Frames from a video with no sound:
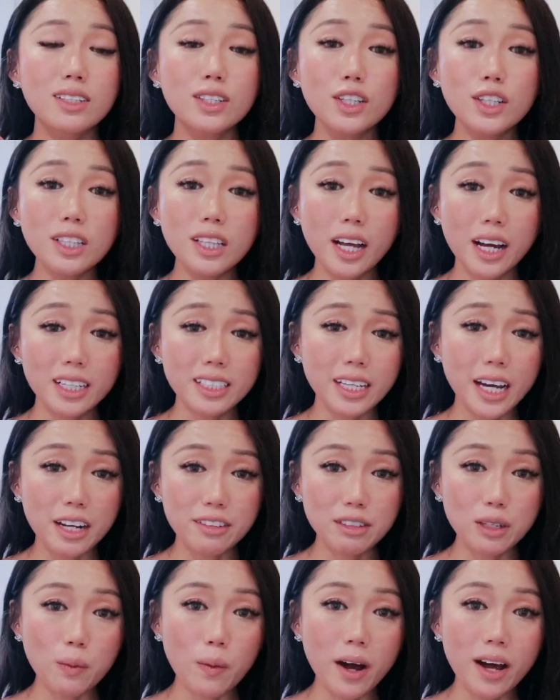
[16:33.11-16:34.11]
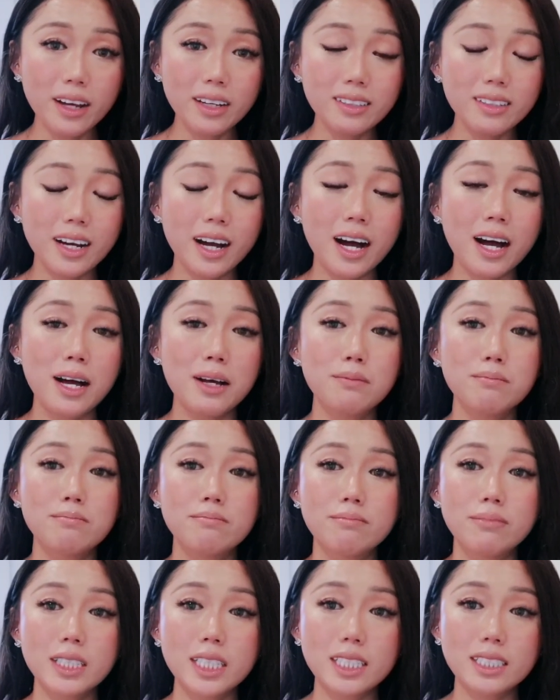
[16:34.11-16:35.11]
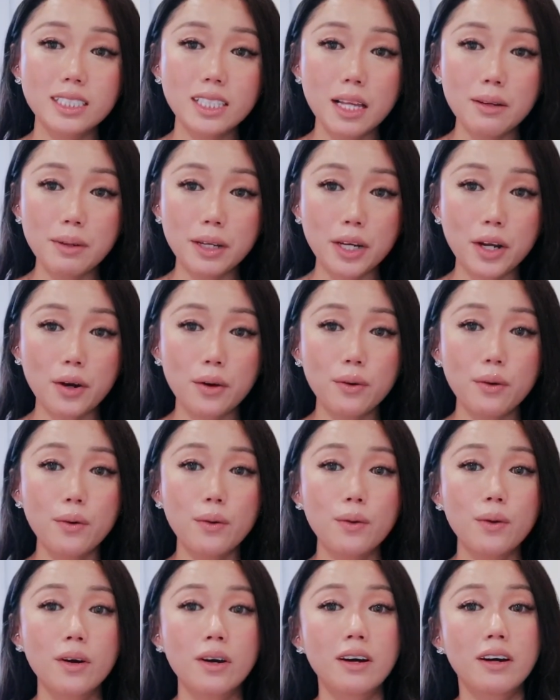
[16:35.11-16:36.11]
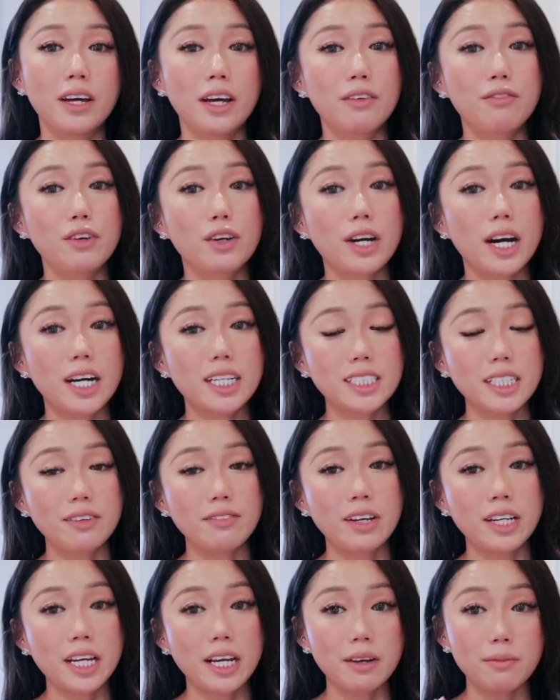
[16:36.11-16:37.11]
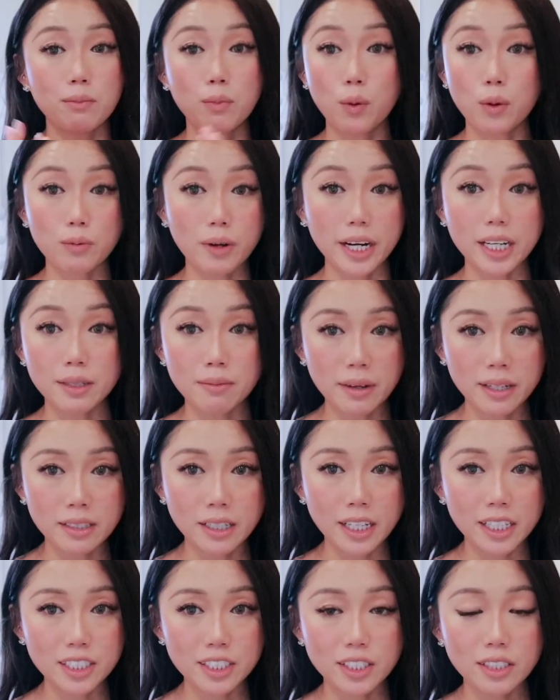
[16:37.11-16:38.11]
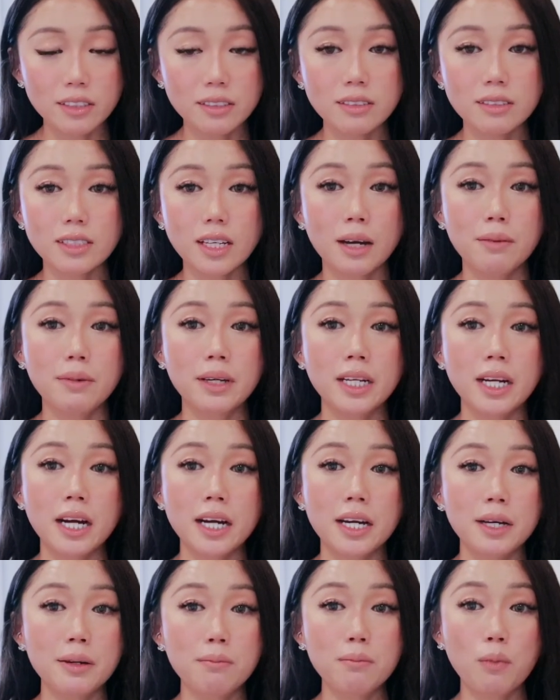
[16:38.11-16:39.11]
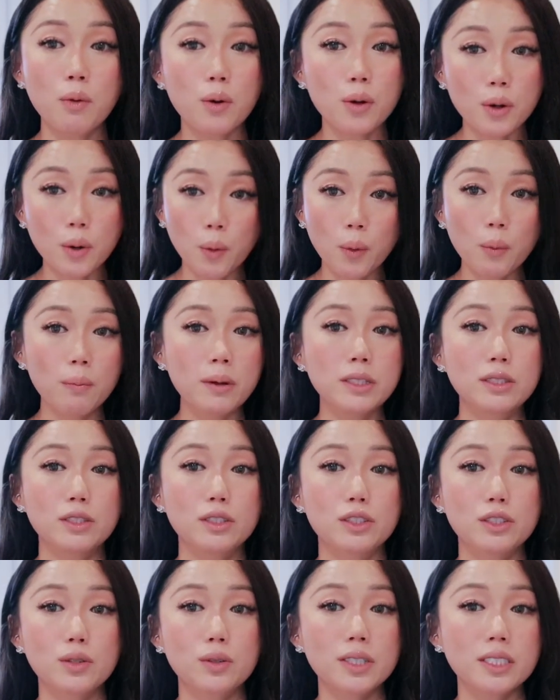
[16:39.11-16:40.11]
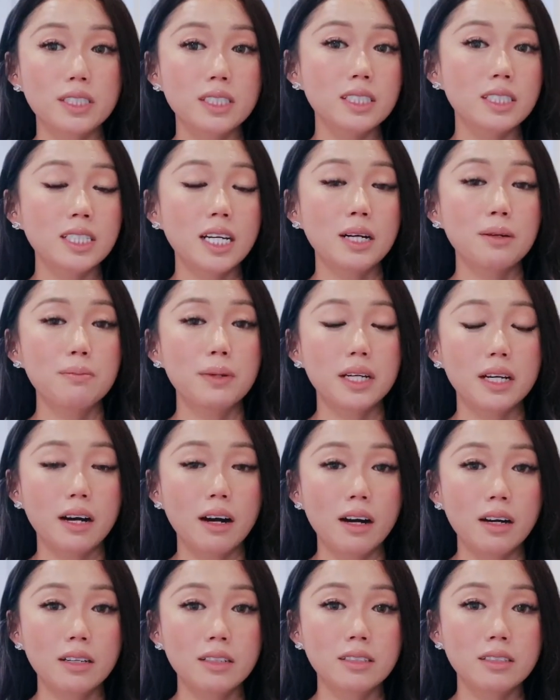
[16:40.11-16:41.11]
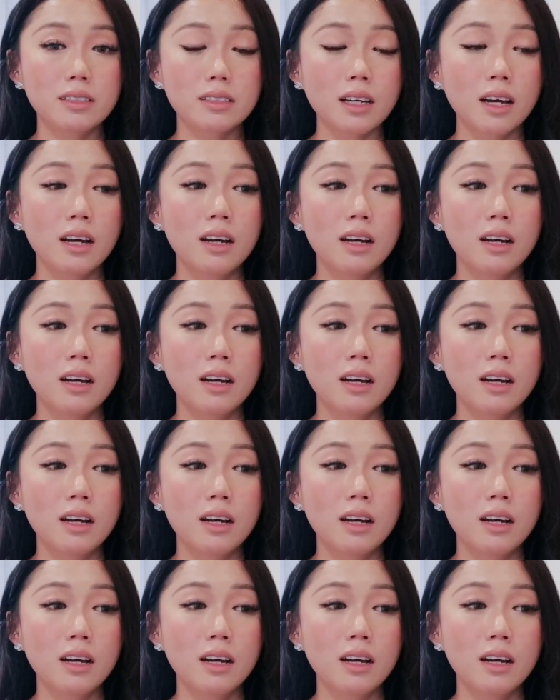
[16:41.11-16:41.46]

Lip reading: Good luck, everyone. Please let me know if you guys have any more recommendations. I mean, I am more open to choices now because